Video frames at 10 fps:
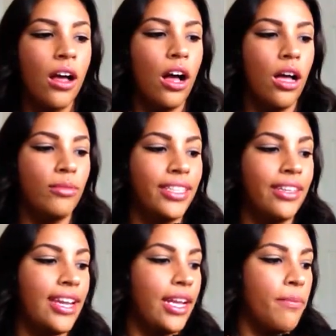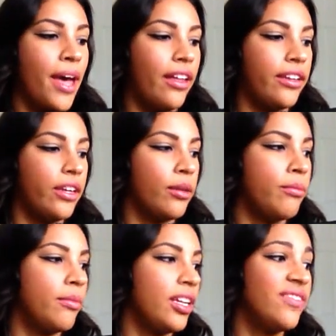Like the Naked palette,
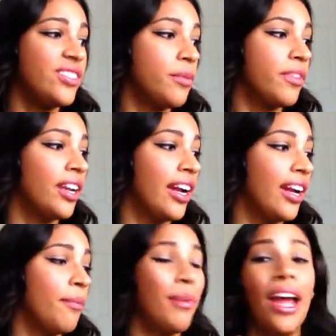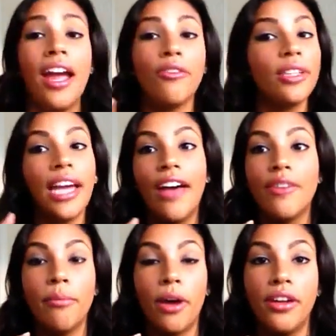or if something but I really
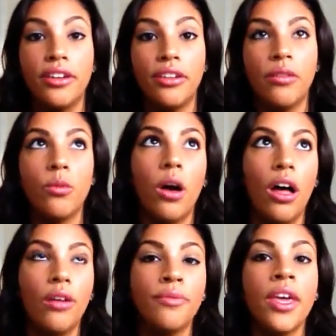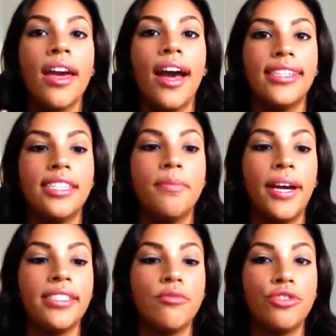haven't bought, well, I did
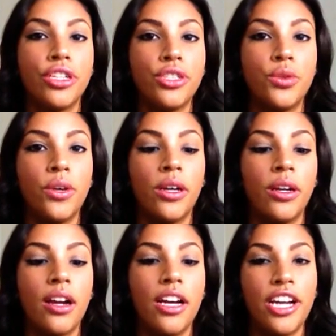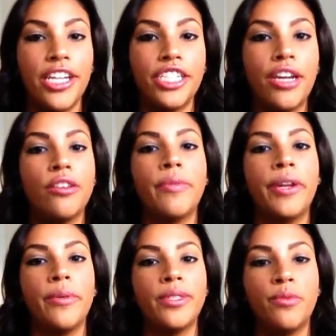buy some drugstore eyeshadows, but
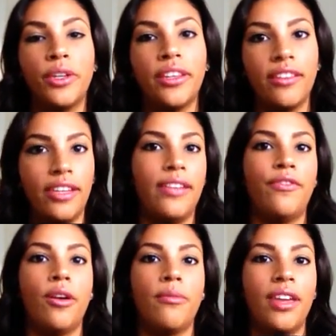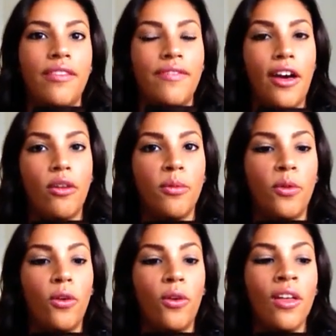it was really like from the
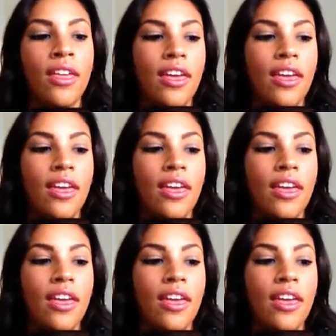Infallible,